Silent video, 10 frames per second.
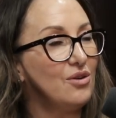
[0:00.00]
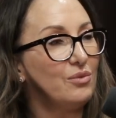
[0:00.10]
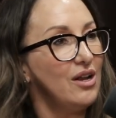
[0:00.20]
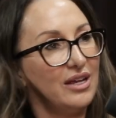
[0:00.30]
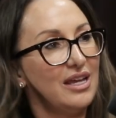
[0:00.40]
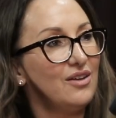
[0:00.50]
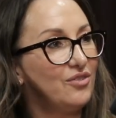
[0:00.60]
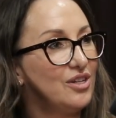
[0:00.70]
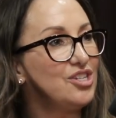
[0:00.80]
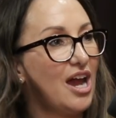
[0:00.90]
We're not here
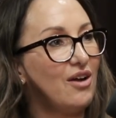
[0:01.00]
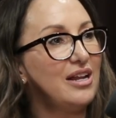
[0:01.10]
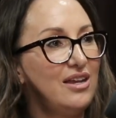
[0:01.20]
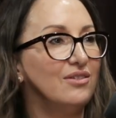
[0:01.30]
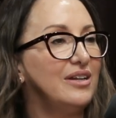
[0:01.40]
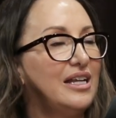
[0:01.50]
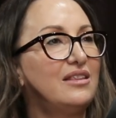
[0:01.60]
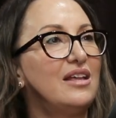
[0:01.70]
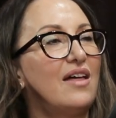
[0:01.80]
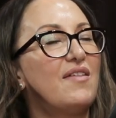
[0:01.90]
for a charity or
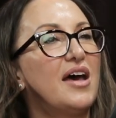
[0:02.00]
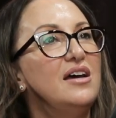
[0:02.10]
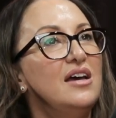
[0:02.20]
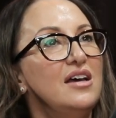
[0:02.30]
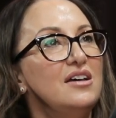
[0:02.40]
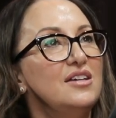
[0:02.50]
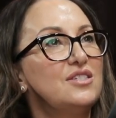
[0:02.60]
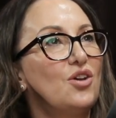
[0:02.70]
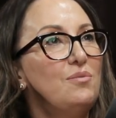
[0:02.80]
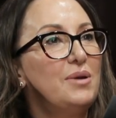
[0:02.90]
anything like that.
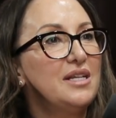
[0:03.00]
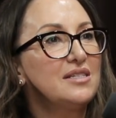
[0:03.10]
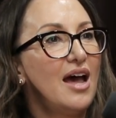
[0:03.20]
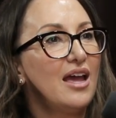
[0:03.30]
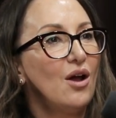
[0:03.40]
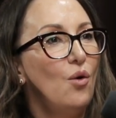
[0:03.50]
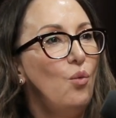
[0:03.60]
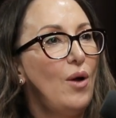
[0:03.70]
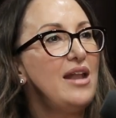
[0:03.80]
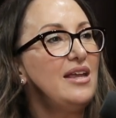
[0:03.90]
So, but it's
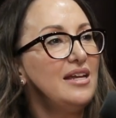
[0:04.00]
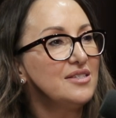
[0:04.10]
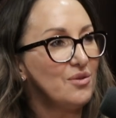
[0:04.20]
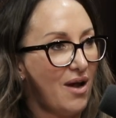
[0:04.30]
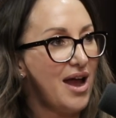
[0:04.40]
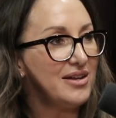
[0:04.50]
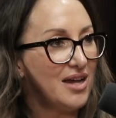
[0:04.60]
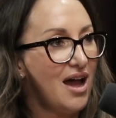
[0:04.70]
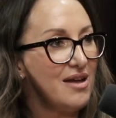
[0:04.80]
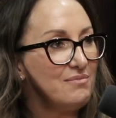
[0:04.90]
when is the right
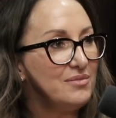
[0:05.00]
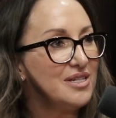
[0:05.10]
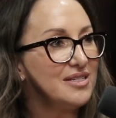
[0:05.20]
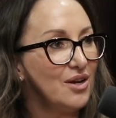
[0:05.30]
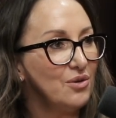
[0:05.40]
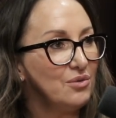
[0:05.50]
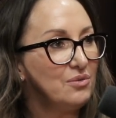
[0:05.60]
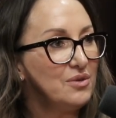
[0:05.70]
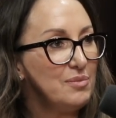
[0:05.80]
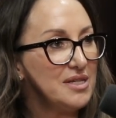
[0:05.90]
time to
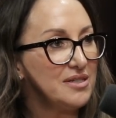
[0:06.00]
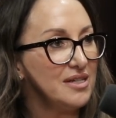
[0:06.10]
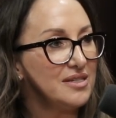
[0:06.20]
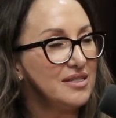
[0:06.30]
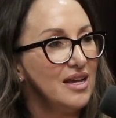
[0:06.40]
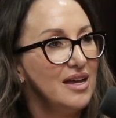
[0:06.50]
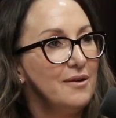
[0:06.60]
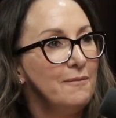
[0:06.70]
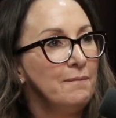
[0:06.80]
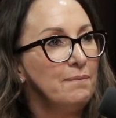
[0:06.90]
sell the business?
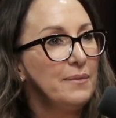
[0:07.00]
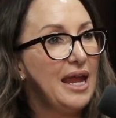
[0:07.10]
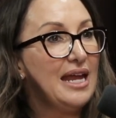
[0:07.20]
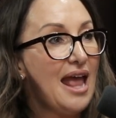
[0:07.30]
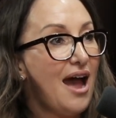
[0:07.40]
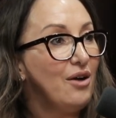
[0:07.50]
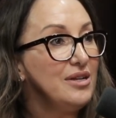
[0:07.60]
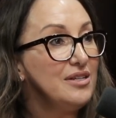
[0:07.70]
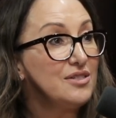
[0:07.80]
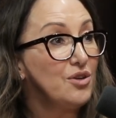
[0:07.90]
In our
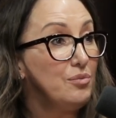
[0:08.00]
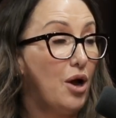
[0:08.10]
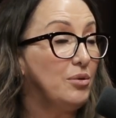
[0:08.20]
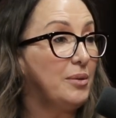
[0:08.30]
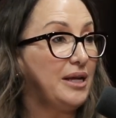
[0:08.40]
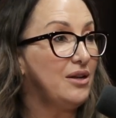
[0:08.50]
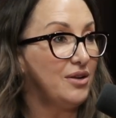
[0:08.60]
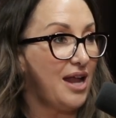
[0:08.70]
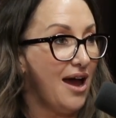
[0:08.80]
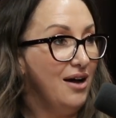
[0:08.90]
industry, probably
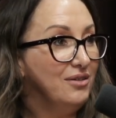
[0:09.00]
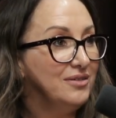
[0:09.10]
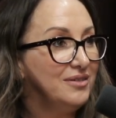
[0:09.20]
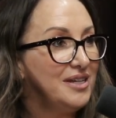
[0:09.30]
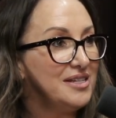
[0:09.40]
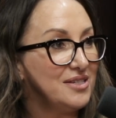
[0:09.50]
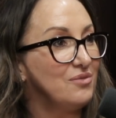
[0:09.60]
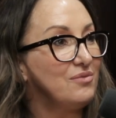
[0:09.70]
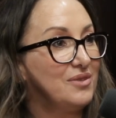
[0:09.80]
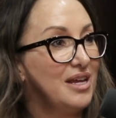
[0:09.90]
not now is
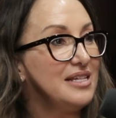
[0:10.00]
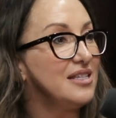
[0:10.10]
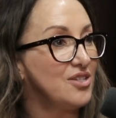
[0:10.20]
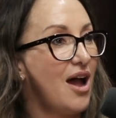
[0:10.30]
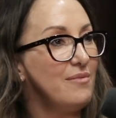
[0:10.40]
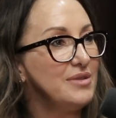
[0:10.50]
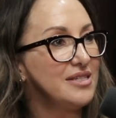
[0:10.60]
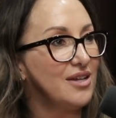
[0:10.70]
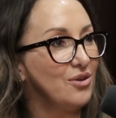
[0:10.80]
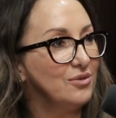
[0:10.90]
the time to
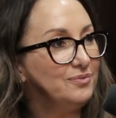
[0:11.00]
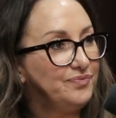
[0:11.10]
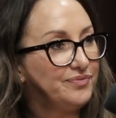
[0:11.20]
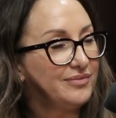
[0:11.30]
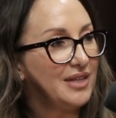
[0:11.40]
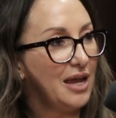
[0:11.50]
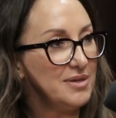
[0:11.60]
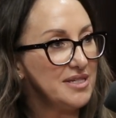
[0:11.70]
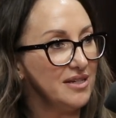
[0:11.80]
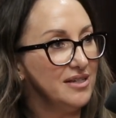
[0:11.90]
sell a
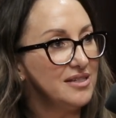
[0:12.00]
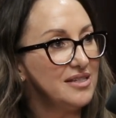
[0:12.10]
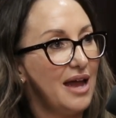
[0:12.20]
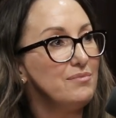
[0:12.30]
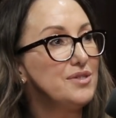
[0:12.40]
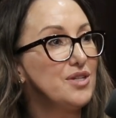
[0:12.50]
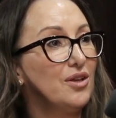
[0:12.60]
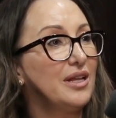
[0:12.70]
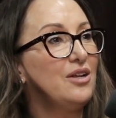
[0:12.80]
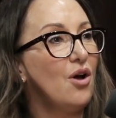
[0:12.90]
business, and
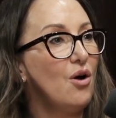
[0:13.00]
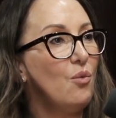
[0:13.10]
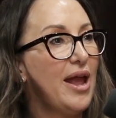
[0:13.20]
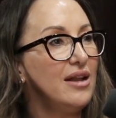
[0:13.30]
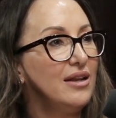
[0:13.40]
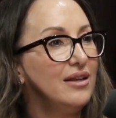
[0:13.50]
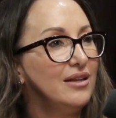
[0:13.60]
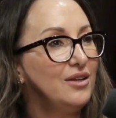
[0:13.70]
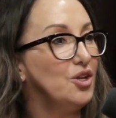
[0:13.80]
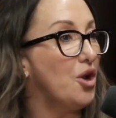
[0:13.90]
certainly not when
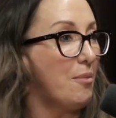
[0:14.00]
you're not